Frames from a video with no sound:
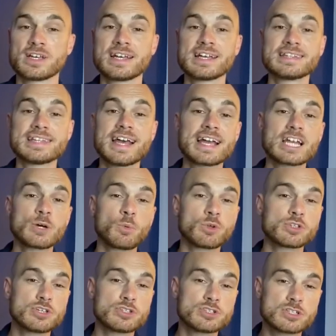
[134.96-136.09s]
They're going to
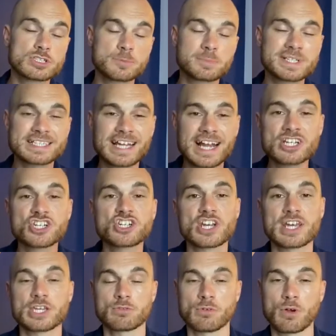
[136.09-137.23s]
want you to
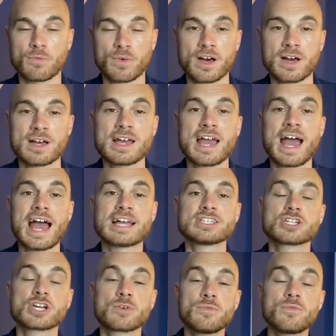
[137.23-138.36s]
substantiate your offer and
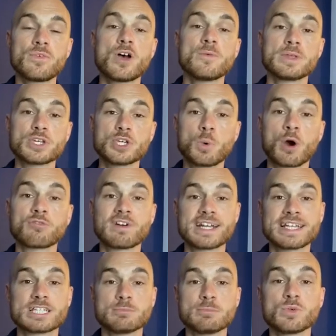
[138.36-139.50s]
to confirm that you are ready
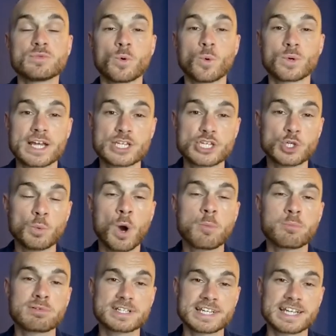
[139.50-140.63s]
to move forward and you are
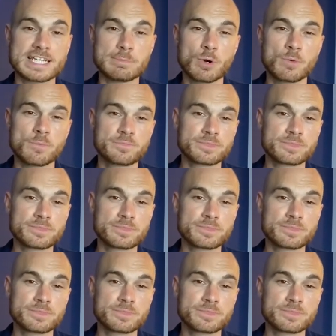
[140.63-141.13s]
proceedable.